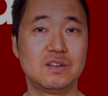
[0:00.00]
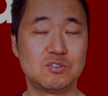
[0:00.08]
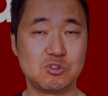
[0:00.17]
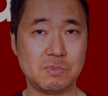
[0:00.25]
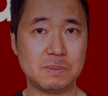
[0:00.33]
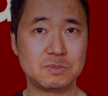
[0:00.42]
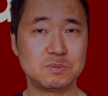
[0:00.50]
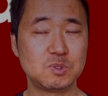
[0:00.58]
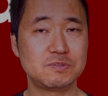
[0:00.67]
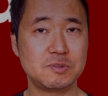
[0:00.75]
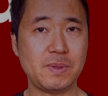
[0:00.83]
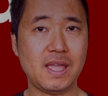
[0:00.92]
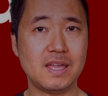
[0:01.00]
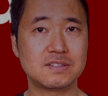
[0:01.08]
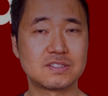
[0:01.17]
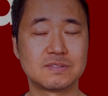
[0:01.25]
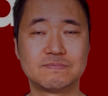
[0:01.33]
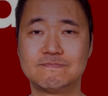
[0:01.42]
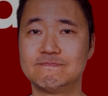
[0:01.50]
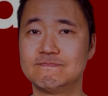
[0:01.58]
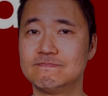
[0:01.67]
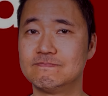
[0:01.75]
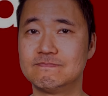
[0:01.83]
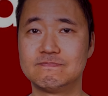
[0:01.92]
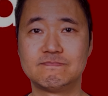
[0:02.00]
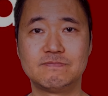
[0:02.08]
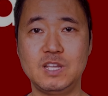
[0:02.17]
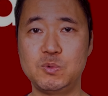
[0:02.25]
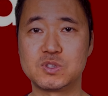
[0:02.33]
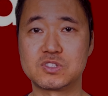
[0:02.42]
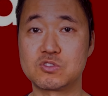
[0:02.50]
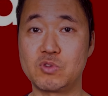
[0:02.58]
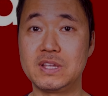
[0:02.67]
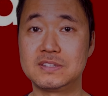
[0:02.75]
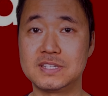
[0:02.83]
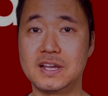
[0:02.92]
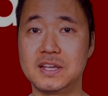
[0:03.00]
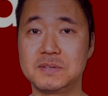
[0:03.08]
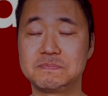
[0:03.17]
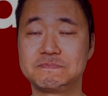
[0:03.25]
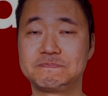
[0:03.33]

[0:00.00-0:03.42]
Remember Movie Pass? It was a great time.